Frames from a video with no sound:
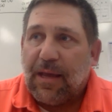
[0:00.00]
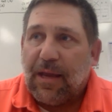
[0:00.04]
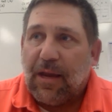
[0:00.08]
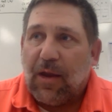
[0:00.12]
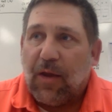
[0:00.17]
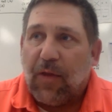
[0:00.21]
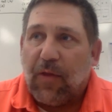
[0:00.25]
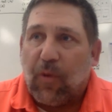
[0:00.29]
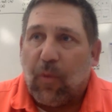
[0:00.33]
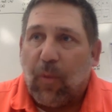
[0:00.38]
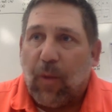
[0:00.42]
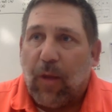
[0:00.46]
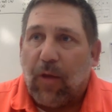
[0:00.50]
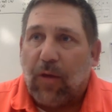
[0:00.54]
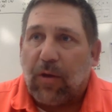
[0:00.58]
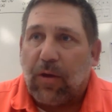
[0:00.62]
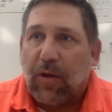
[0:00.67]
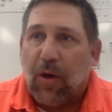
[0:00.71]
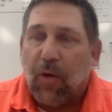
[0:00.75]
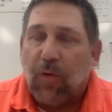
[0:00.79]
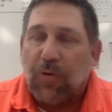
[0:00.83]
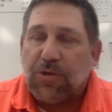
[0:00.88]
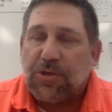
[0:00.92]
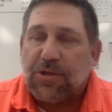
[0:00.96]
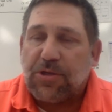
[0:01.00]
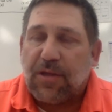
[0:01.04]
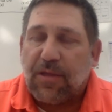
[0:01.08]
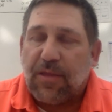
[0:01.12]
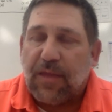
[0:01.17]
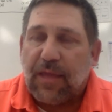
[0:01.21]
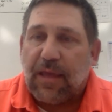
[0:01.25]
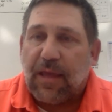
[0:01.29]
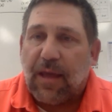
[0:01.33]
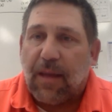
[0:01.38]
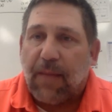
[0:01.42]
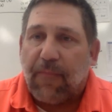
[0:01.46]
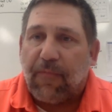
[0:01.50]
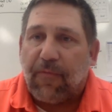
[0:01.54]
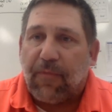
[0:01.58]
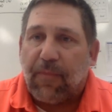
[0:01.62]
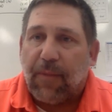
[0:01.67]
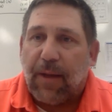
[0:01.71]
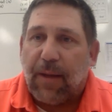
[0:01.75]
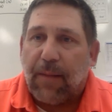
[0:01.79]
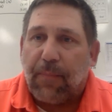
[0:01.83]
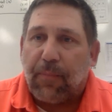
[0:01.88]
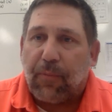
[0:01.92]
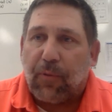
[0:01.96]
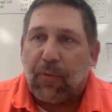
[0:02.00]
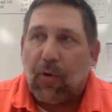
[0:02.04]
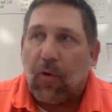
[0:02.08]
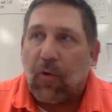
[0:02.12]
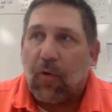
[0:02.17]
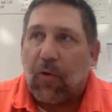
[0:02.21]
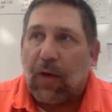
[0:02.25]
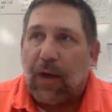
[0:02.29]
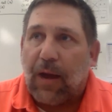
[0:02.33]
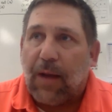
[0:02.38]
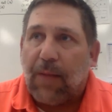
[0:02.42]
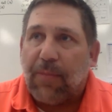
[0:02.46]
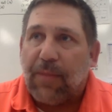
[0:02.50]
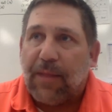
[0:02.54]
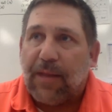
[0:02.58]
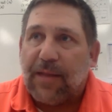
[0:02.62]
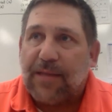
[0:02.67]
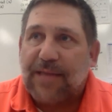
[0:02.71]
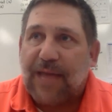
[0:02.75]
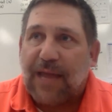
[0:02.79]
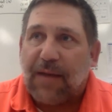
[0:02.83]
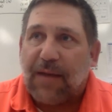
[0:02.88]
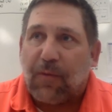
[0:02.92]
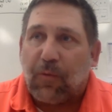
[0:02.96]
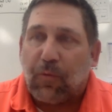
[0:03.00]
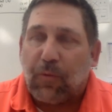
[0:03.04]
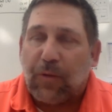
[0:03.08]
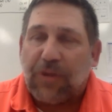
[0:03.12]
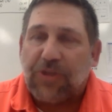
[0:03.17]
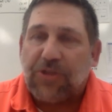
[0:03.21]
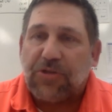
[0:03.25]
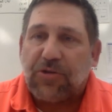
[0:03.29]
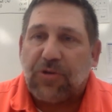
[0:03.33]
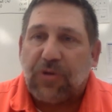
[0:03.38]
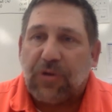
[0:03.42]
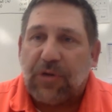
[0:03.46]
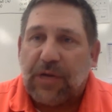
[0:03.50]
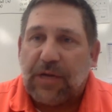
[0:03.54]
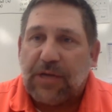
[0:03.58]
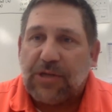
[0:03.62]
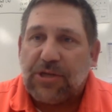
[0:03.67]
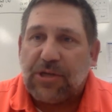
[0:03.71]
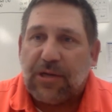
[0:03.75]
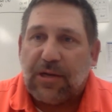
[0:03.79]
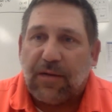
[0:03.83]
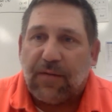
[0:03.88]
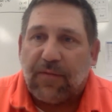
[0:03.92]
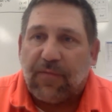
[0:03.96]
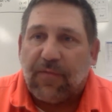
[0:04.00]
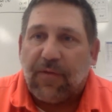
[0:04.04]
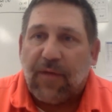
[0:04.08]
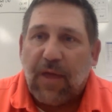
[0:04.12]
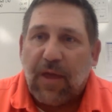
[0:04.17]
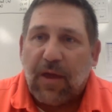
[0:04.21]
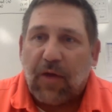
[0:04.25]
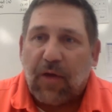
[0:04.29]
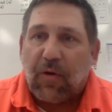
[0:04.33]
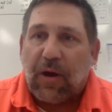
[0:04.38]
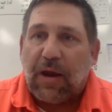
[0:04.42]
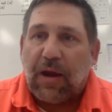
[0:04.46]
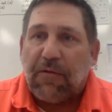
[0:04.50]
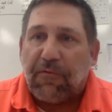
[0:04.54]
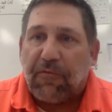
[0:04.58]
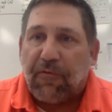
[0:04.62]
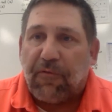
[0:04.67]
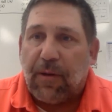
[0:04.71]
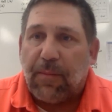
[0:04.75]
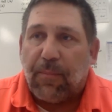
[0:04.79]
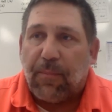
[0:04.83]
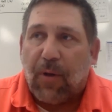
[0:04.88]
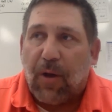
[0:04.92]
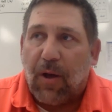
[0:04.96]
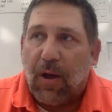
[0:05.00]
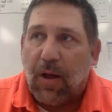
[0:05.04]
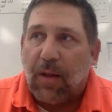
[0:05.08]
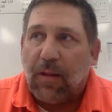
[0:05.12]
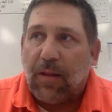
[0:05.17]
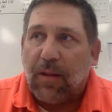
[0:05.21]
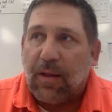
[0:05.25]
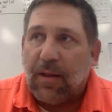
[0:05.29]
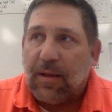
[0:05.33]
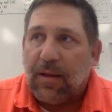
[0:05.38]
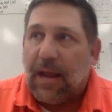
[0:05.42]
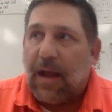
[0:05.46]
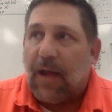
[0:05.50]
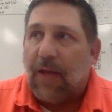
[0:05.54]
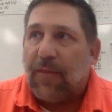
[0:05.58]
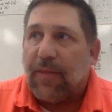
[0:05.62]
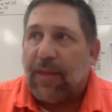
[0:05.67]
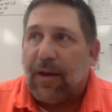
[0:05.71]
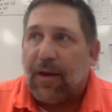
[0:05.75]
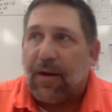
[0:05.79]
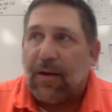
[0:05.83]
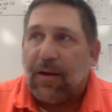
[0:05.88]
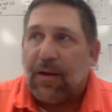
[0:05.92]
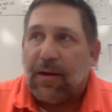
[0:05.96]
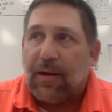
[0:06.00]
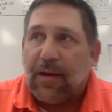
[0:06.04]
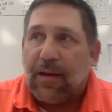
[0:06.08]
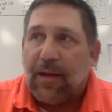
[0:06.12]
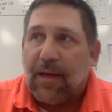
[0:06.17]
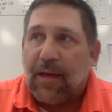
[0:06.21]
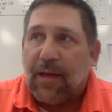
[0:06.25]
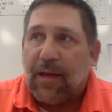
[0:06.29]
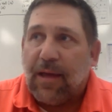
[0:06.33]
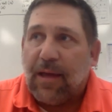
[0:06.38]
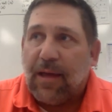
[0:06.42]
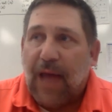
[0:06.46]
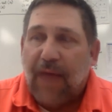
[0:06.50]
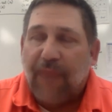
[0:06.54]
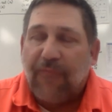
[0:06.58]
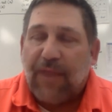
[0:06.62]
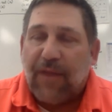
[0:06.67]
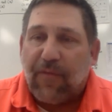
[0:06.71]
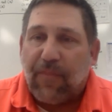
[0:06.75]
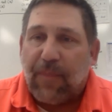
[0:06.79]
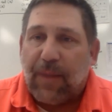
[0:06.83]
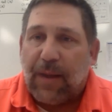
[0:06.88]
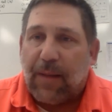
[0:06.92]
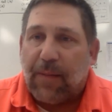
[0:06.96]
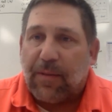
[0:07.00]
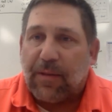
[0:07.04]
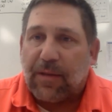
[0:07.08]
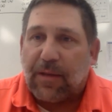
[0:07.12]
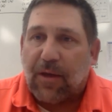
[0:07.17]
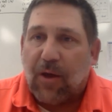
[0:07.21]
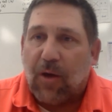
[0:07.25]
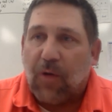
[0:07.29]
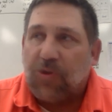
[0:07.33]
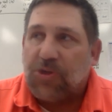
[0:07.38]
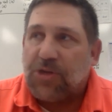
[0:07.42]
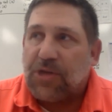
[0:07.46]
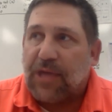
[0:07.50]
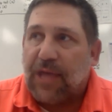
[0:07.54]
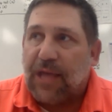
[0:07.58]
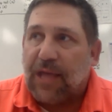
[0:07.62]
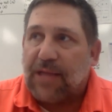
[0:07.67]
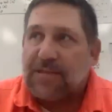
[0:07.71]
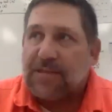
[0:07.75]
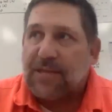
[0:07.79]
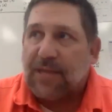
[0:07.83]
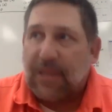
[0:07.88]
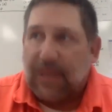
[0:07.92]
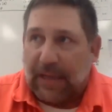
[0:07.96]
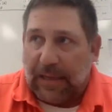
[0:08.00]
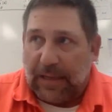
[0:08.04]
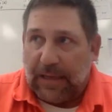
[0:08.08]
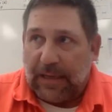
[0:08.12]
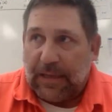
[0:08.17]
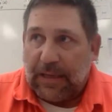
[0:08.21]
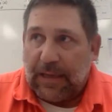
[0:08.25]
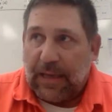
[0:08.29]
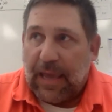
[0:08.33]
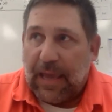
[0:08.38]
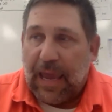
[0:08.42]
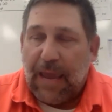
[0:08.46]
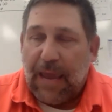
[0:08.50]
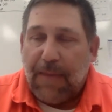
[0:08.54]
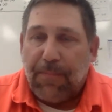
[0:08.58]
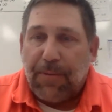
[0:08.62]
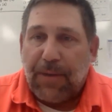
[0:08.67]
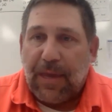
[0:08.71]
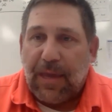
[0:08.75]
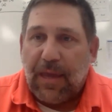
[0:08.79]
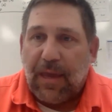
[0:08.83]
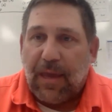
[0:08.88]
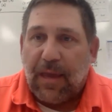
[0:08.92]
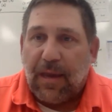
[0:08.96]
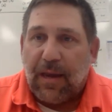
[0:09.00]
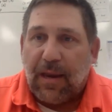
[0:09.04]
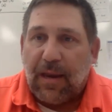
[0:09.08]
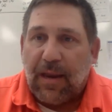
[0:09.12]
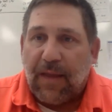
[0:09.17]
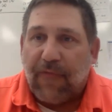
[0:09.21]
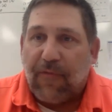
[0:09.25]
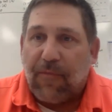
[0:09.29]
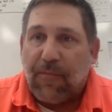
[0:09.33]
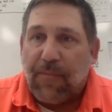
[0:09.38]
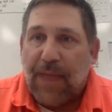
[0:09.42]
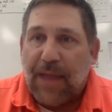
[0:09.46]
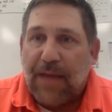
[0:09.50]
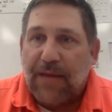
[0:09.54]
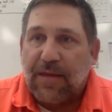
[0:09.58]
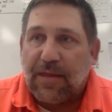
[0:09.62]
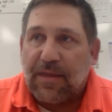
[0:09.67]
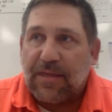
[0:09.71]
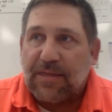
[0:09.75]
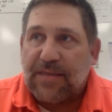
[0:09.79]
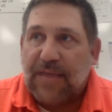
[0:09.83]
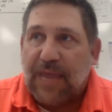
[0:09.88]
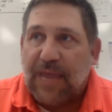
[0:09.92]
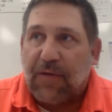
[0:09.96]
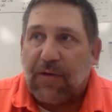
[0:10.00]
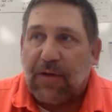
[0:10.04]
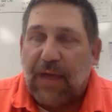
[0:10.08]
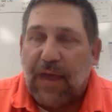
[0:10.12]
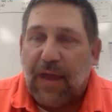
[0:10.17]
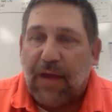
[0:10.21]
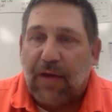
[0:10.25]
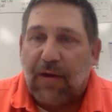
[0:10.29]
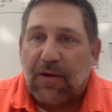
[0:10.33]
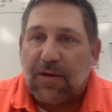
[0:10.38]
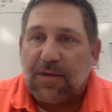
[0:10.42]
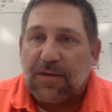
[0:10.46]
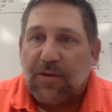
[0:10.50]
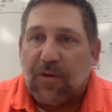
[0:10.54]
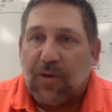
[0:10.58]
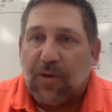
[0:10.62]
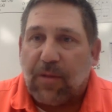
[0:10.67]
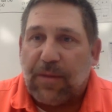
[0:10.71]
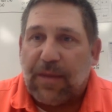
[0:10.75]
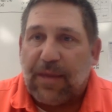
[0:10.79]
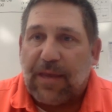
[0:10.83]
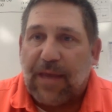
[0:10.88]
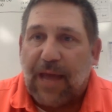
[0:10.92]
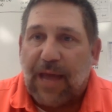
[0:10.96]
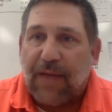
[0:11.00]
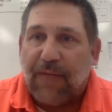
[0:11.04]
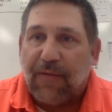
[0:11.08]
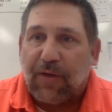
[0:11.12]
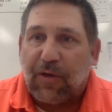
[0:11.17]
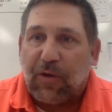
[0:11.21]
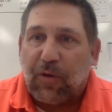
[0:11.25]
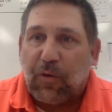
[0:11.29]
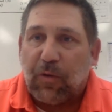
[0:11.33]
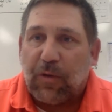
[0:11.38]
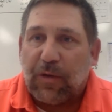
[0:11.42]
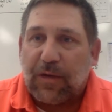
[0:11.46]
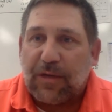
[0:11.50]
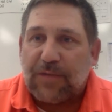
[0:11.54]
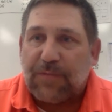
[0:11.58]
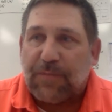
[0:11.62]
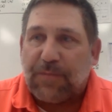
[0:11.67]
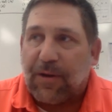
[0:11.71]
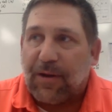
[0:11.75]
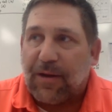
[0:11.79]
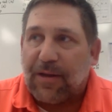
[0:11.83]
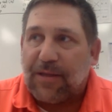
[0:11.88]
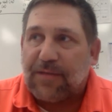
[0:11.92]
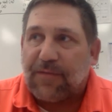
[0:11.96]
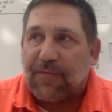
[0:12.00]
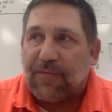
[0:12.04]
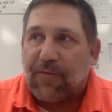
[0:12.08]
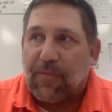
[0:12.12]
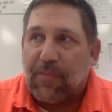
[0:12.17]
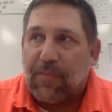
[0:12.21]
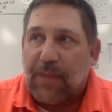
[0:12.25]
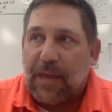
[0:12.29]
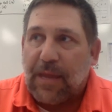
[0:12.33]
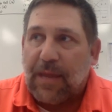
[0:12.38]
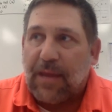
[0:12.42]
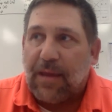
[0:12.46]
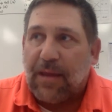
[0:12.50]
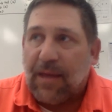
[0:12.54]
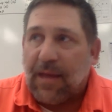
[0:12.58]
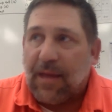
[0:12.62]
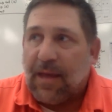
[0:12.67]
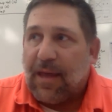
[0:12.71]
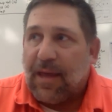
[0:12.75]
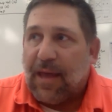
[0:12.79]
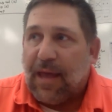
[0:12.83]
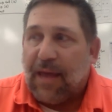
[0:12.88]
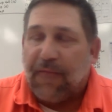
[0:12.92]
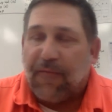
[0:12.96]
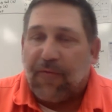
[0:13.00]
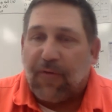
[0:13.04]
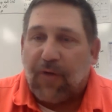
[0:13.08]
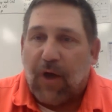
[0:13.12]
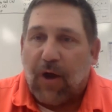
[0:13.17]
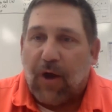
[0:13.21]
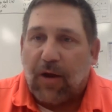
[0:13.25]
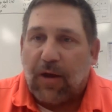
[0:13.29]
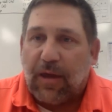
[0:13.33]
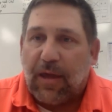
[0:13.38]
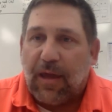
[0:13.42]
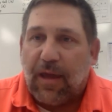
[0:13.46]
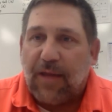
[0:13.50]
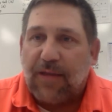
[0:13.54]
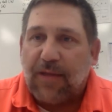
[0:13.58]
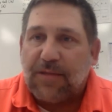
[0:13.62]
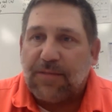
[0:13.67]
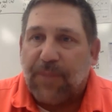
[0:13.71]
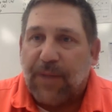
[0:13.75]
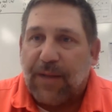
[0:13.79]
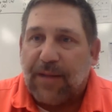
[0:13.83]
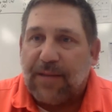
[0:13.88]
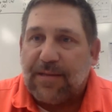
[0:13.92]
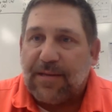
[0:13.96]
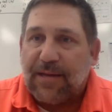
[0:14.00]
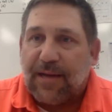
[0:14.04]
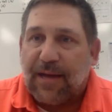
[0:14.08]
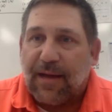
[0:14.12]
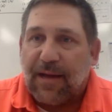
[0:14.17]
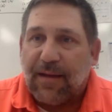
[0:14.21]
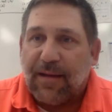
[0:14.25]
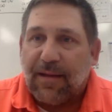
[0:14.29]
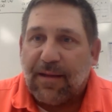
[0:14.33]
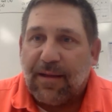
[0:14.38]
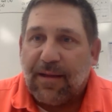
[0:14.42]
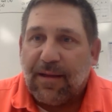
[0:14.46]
you know they're well coached. They come from a program that has got a rich tradition of great football down there, and I've never been able to coach against AP and never been to the Sacred Acre, so it'll be kind of a cool experience for me and for our kids. But uh,